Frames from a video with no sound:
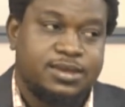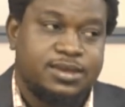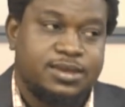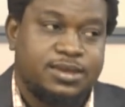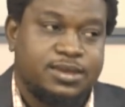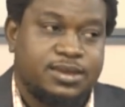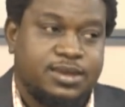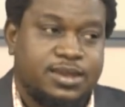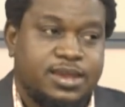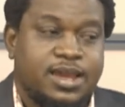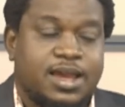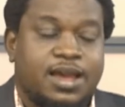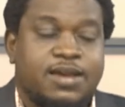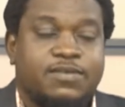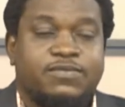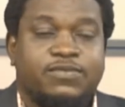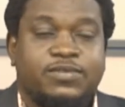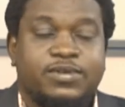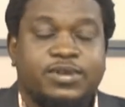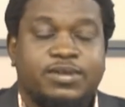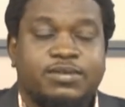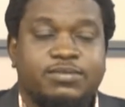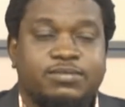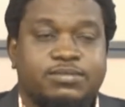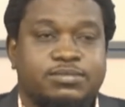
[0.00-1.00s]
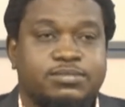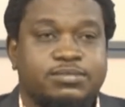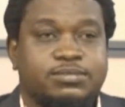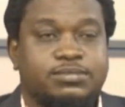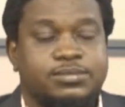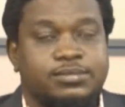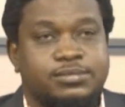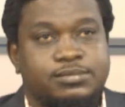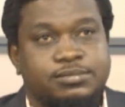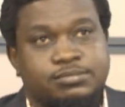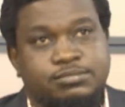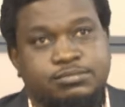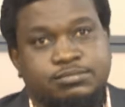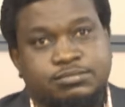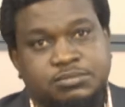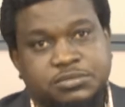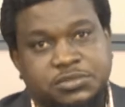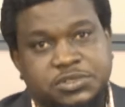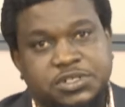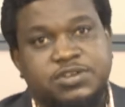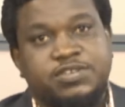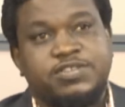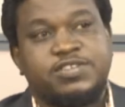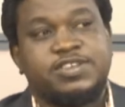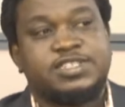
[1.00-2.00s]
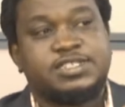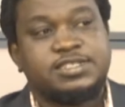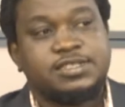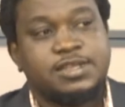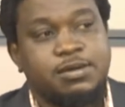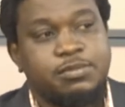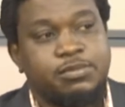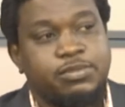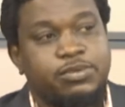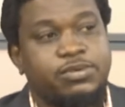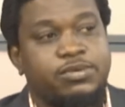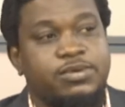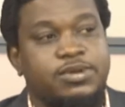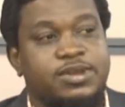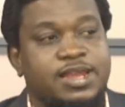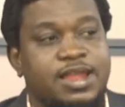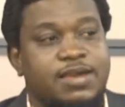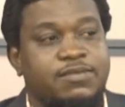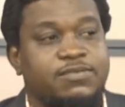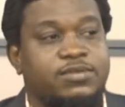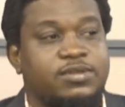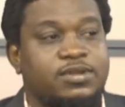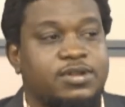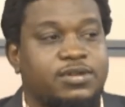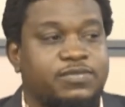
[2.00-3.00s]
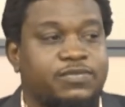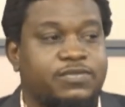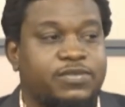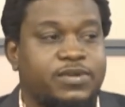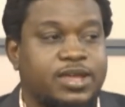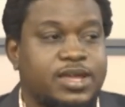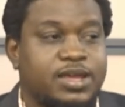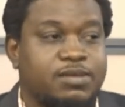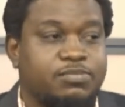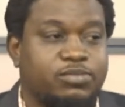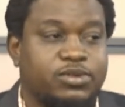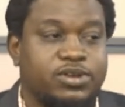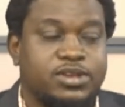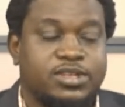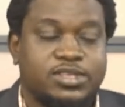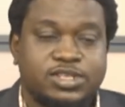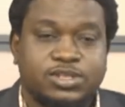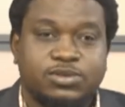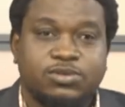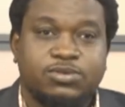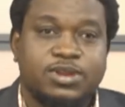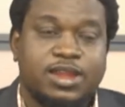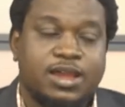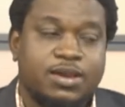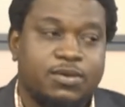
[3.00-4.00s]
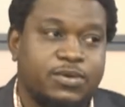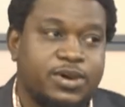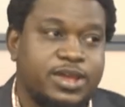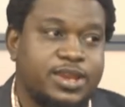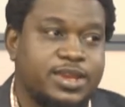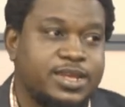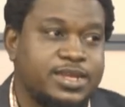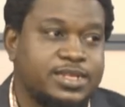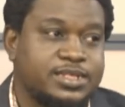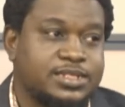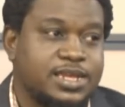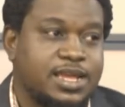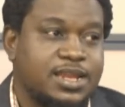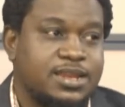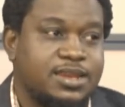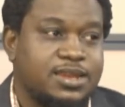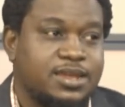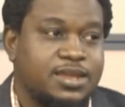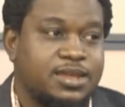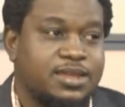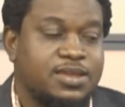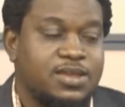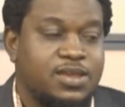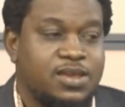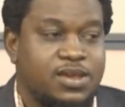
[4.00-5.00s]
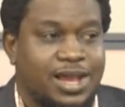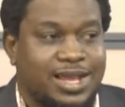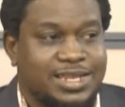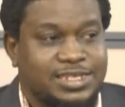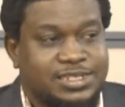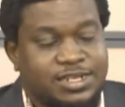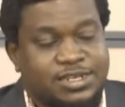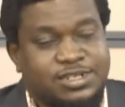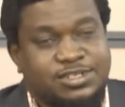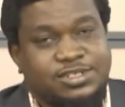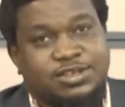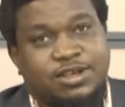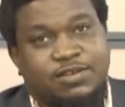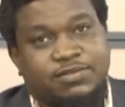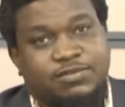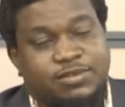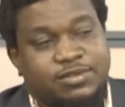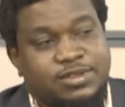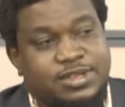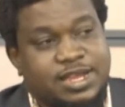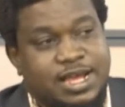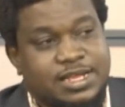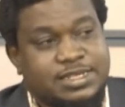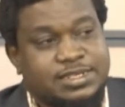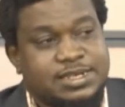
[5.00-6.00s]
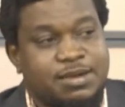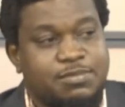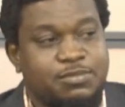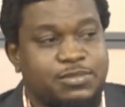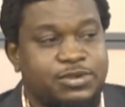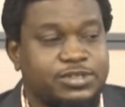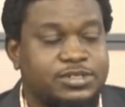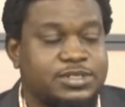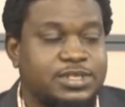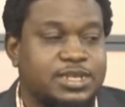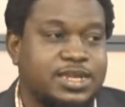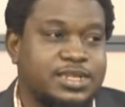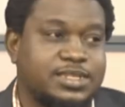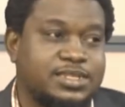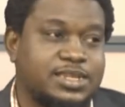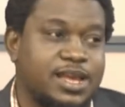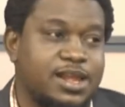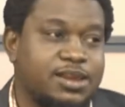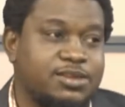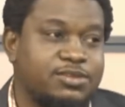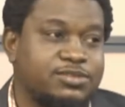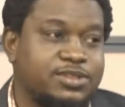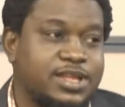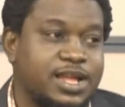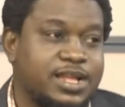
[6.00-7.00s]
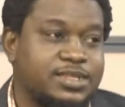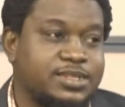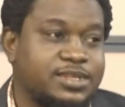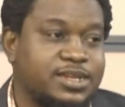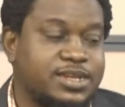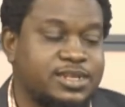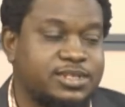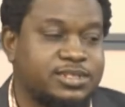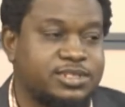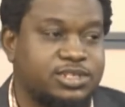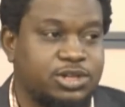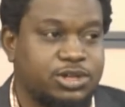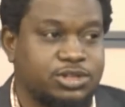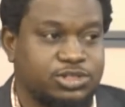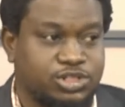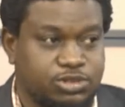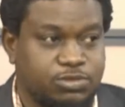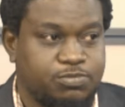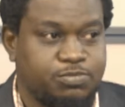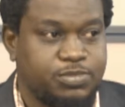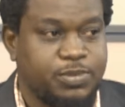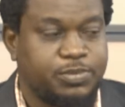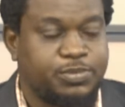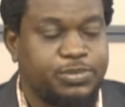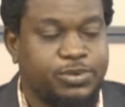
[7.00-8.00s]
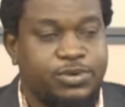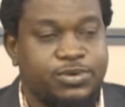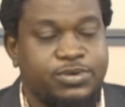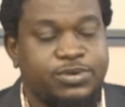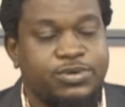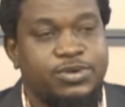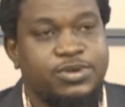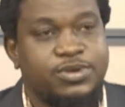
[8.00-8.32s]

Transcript: They have a reasonable level of political awareness, and as a result of that, I must tell you that the Osun people